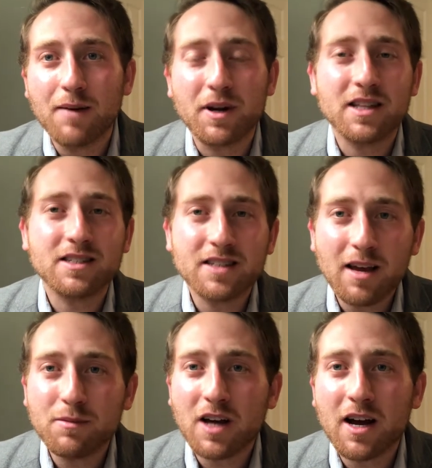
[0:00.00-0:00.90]
But at the
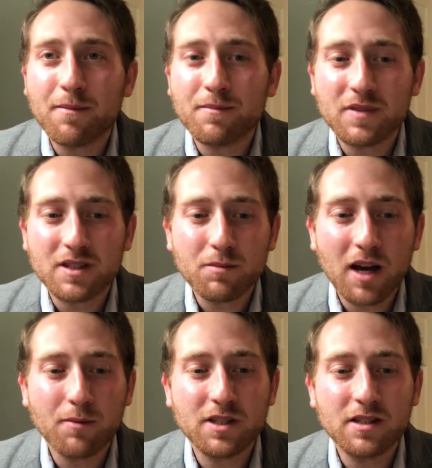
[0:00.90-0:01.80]
same time,
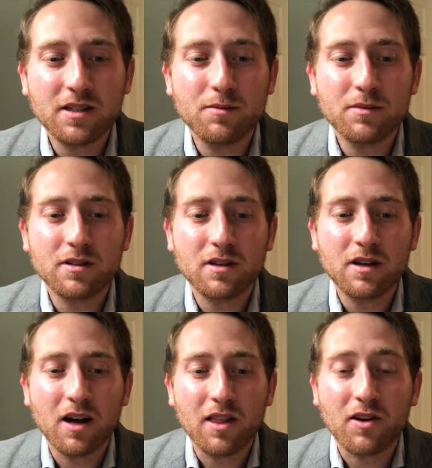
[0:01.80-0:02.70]
sometimes he seems
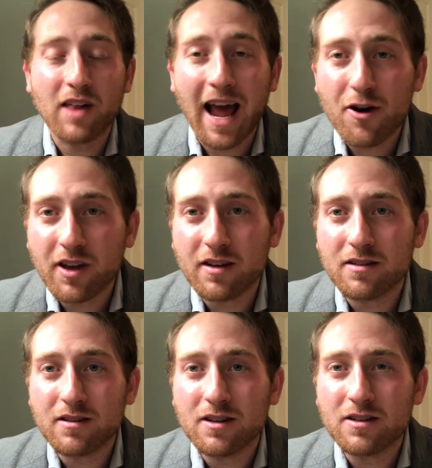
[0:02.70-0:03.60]
a little arrogant.
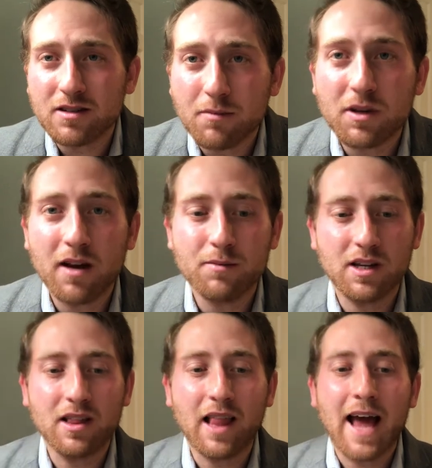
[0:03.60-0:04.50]
Sometimes
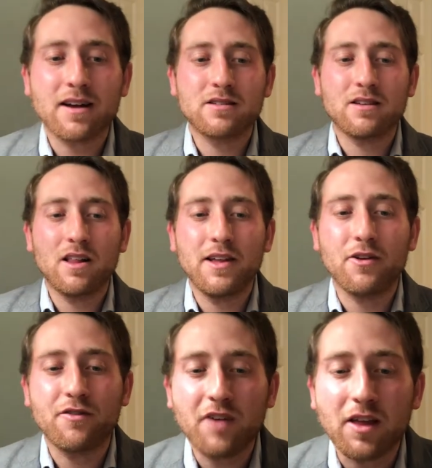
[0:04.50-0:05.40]
he lacks a
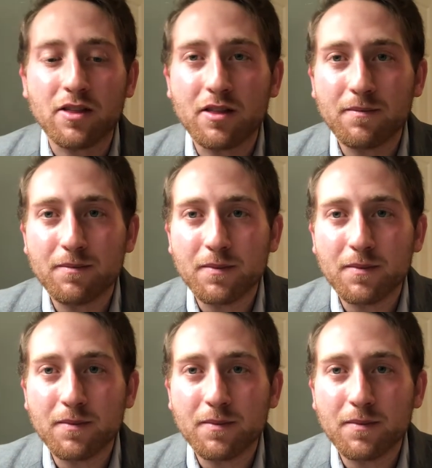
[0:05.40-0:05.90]
little faith.